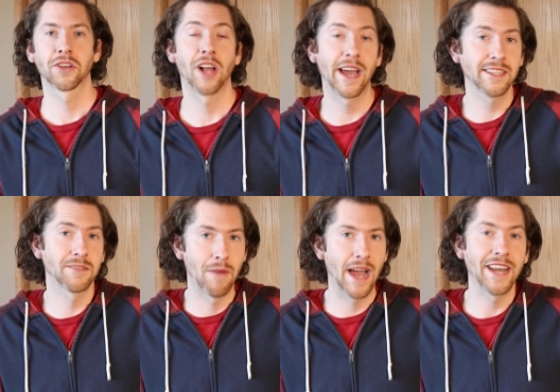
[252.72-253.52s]

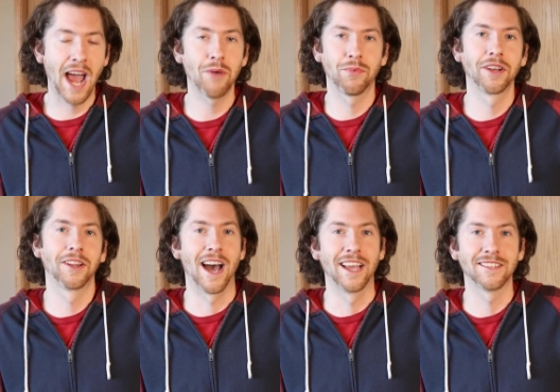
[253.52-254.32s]
clients might not
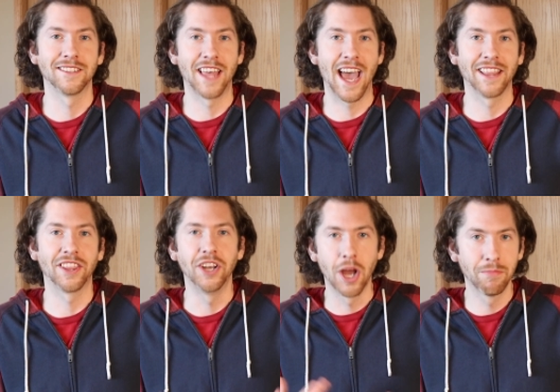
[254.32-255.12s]
realize that
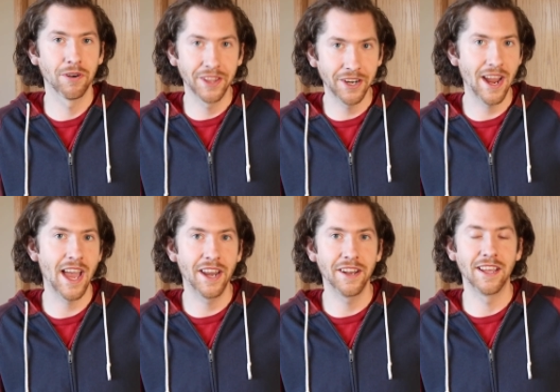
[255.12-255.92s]
the number in their
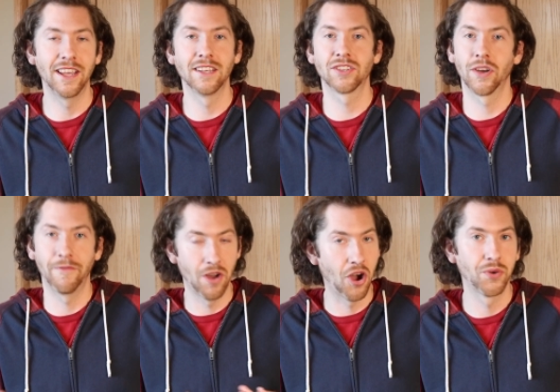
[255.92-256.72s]
head is an
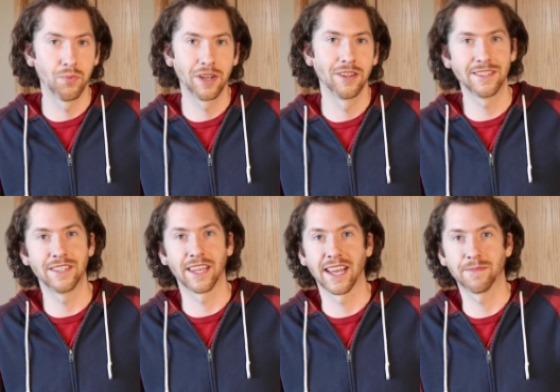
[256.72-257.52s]

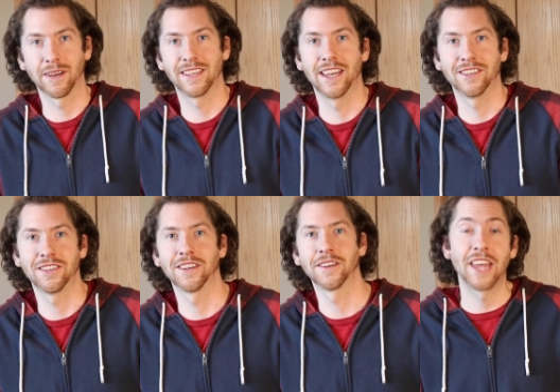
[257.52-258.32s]
unrealistic
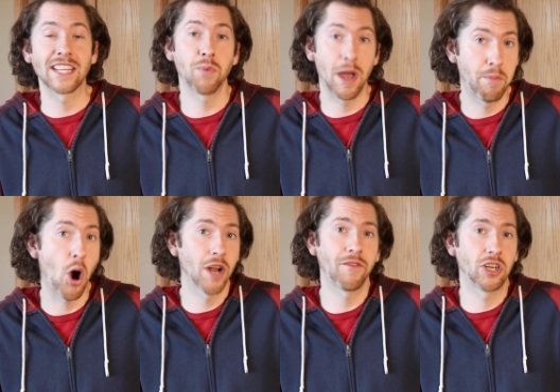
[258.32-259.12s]
expectation. That's why
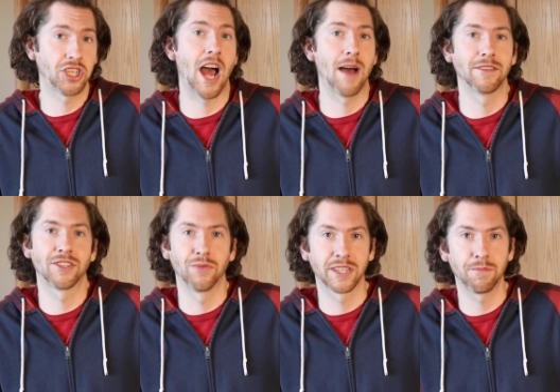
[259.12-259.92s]
part of our job is
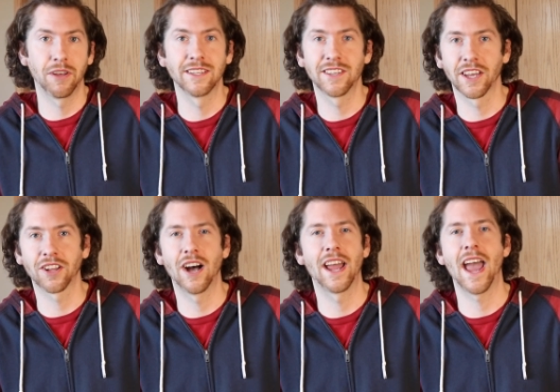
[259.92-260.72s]
to explain to the
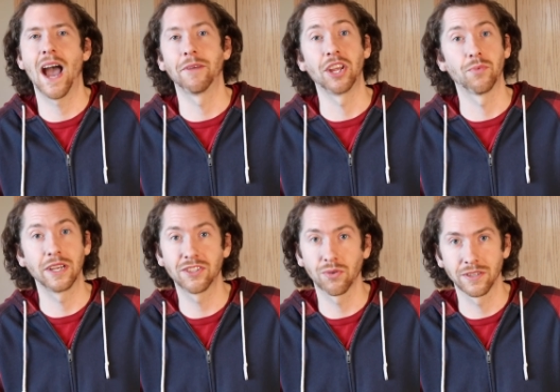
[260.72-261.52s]
client how many
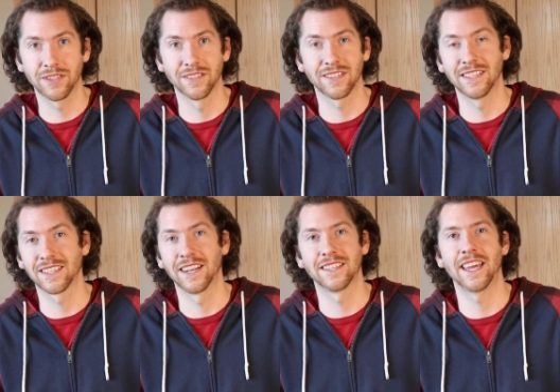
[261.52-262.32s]
resources it's
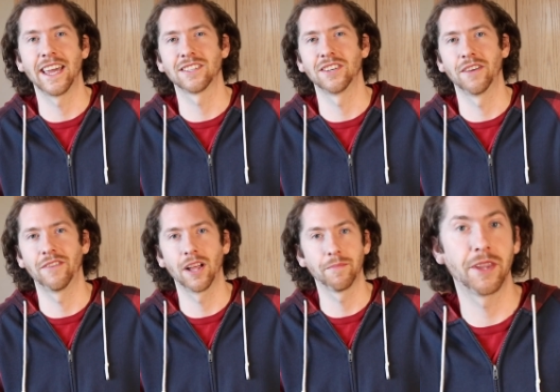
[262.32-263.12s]
gonna take to
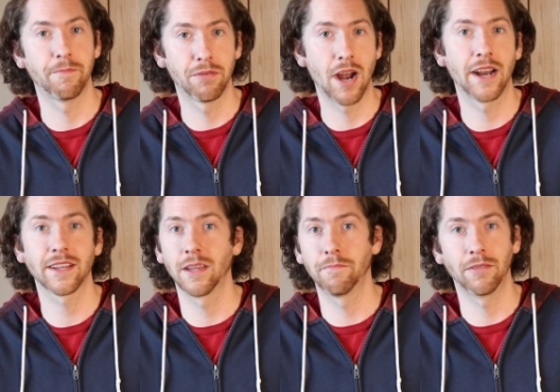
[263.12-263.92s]
develop the
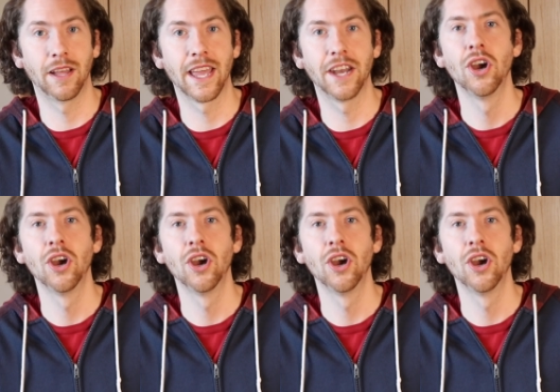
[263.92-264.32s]
product, the plan,